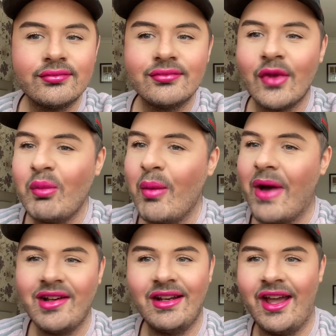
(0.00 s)
I'm not
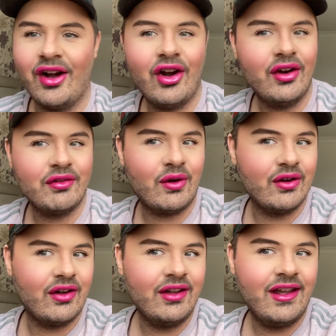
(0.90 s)
mad at it. I kind of quite
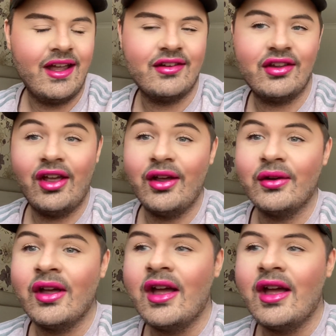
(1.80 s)
like it. It's cute.